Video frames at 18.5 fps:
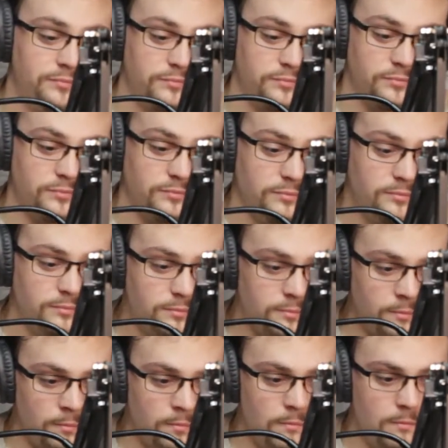
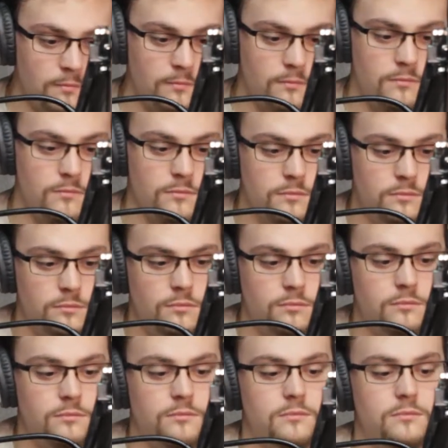
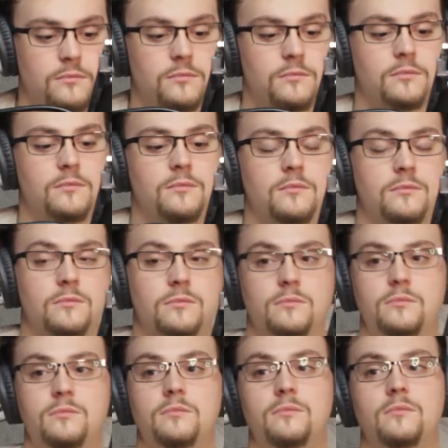
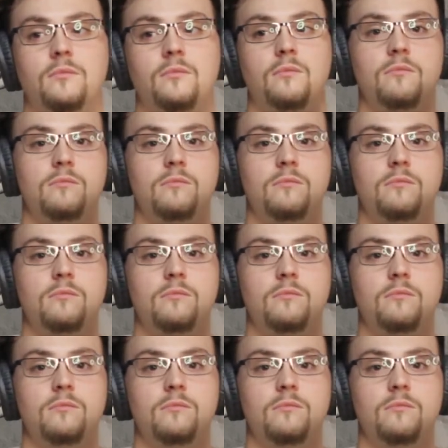(silent)